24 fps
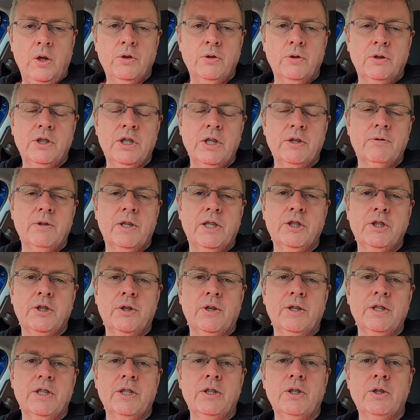So it's just
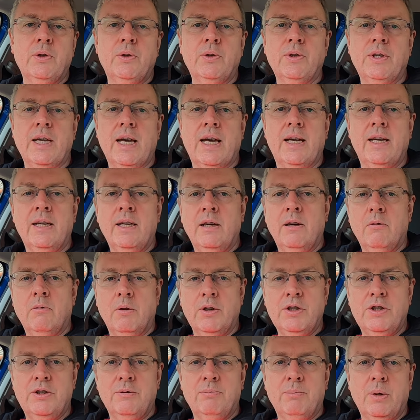reassuring to know that
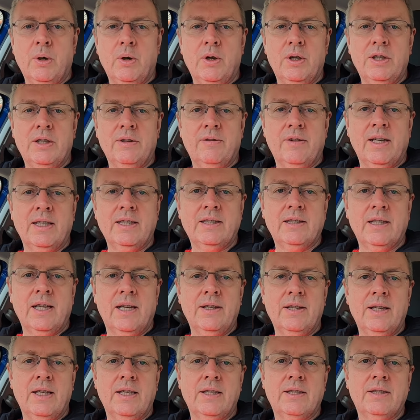once you've bought a device
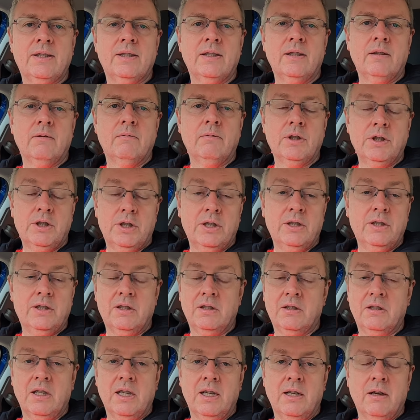like this, which
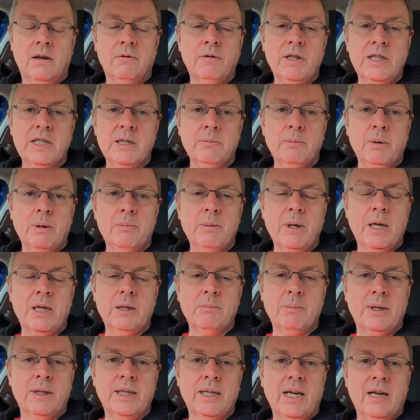is a reasonable amount
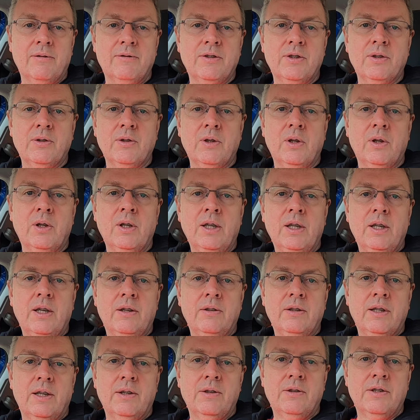of money after all,
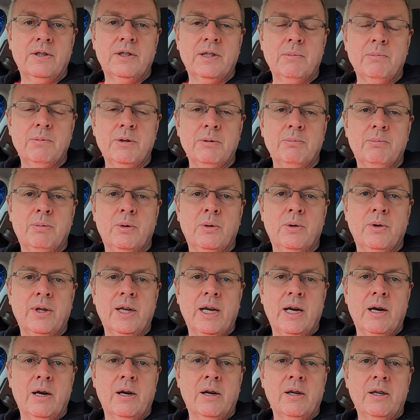that there is some support
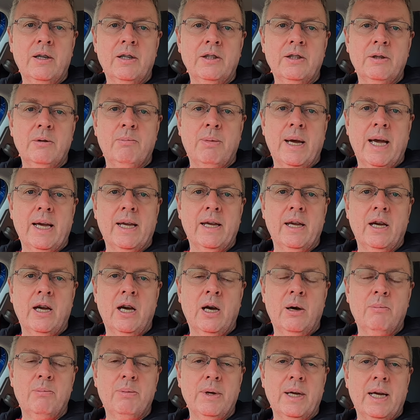there to back it
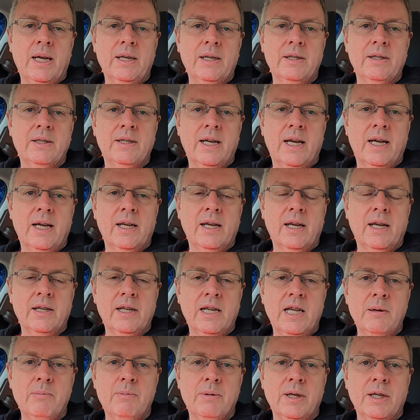up and
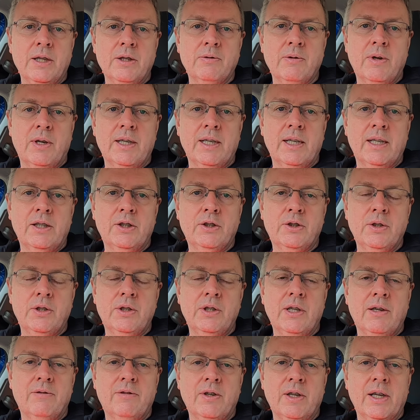keep things running
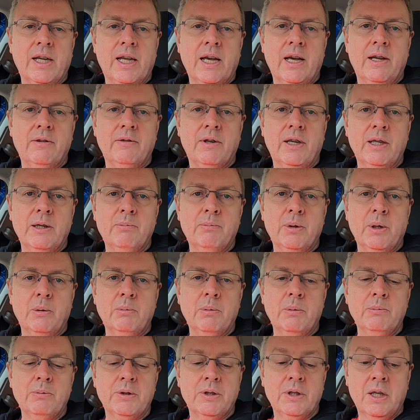should you ever encounter any
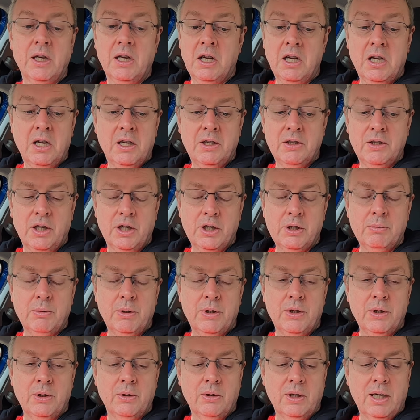problems. Touch
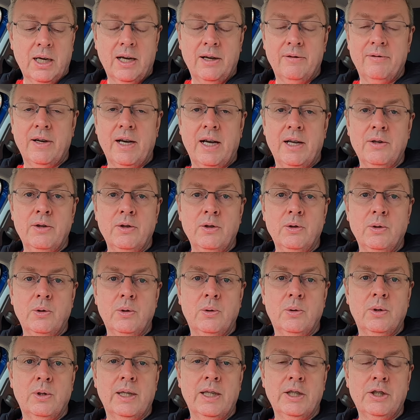wood though, I've had
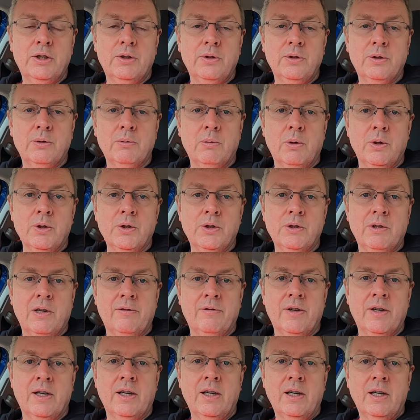no issues
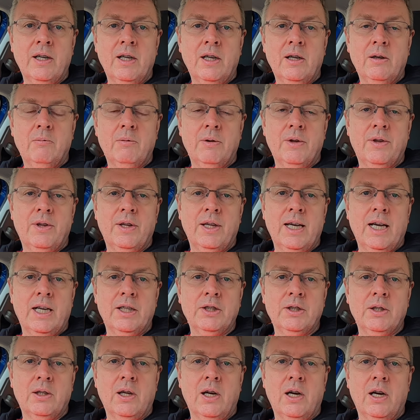whatsoever with the
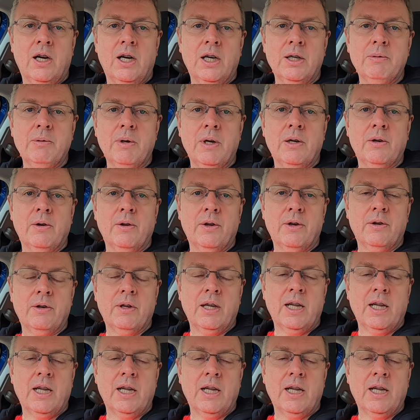actual hardware or the